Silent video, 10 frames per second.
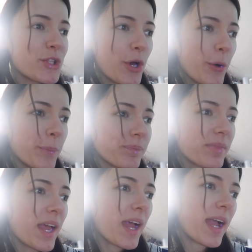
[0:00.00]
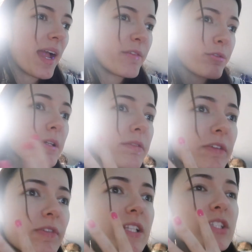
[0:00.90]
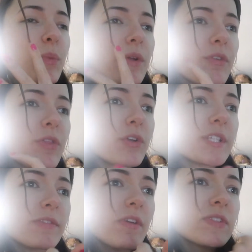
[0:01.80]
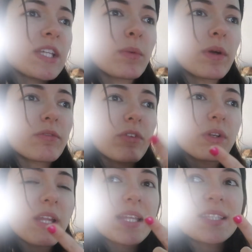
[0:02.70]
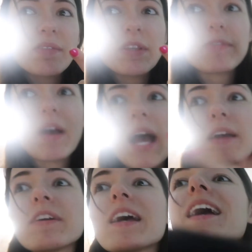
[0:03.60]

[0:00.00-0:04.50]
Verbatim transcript: So I have three refunds: one for thirteen fifty, one for nine seventy-five.